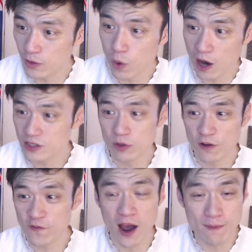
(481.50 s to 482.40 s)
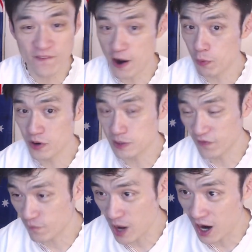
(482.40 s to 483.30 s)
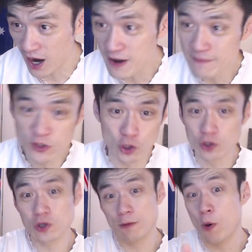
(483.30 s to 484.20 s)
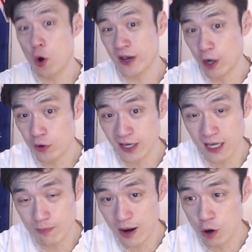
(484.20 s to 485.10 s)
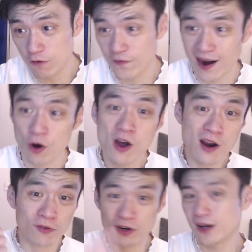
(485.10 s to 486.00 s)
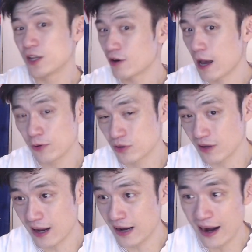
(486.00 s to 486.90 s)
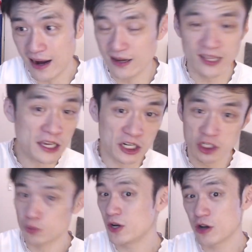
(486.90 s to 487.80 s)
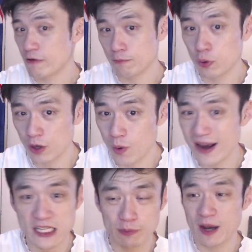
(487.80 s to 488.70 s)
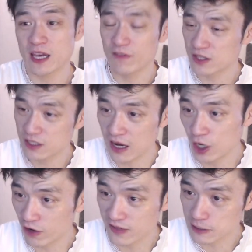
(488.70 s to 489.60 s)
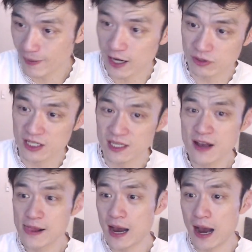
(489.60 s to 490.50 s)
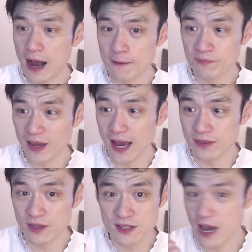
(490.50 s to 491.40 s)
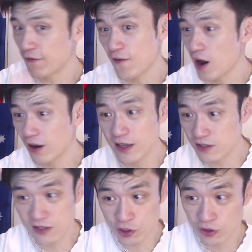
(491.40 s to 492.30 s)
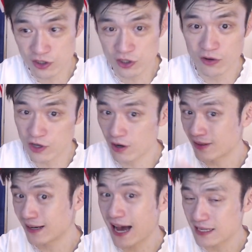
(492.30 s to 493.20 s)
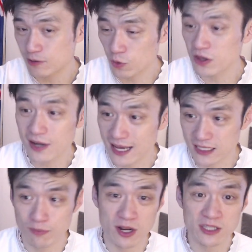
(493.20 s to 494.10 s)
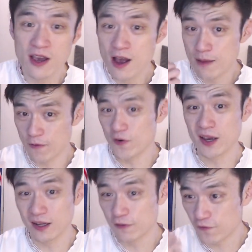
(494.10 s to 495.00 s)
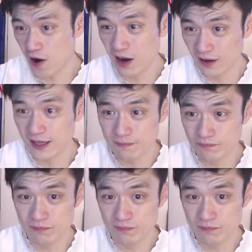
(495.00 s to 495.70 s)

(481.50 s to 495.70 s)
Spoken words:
Wales only 5 points behind due to the poor goal kicking by Owen Farrell. Really not able to, the English really not able to pull away despite giving a lot of these penalties. And then, finally, it took to, within the last 10 minutes before England finally,